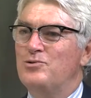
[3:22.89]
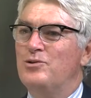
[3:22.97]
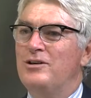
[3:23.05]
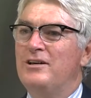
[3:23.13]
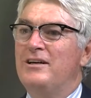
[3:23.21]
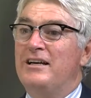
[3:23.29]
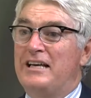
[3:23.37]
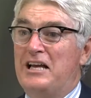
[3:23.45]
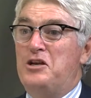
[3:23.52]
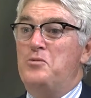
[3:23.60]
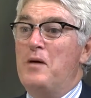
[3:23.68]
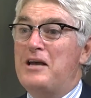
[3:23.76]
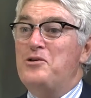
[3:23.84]
or can
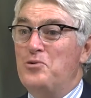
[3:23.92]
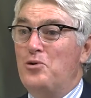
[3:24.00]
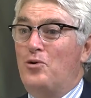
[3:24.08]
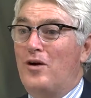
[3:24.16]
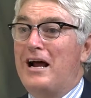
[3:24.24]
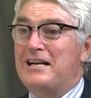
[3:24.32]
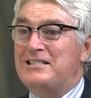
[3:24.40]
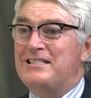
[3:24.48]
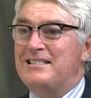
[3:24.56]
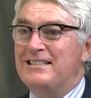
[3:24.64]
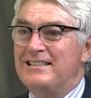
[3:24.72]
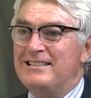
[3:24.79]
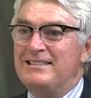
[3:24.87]
you make your grass